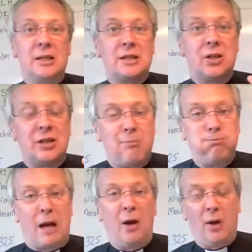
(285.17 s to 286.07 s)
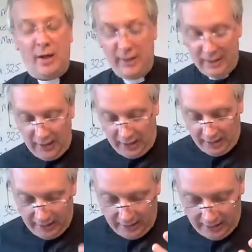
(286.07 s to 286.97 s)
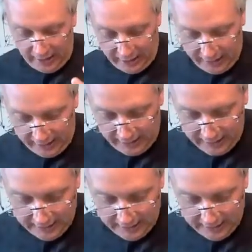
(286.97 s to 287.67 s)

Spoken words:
he's got the power in